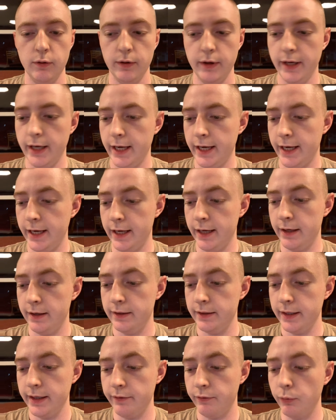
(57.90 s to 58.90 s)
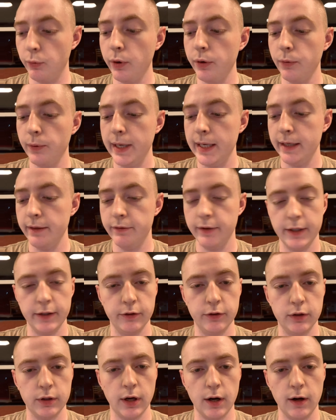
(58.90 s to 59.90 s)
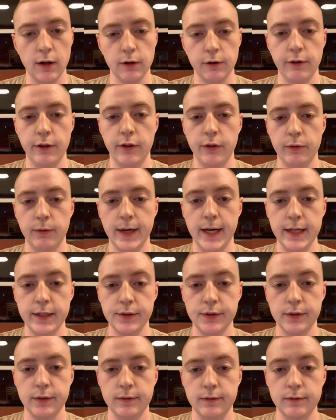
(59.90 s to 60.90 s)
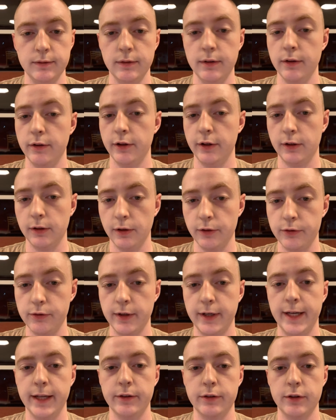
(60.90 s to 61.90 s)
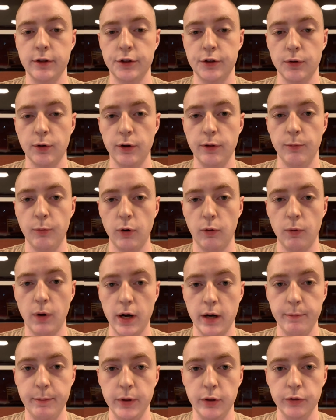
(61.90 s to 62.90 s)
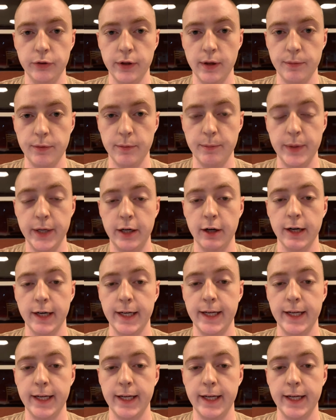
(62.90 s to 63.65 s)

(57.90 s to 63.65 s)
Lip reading: and if one wave is taller than the rest. The closer it gets to shore, the more water builds up, the bigger it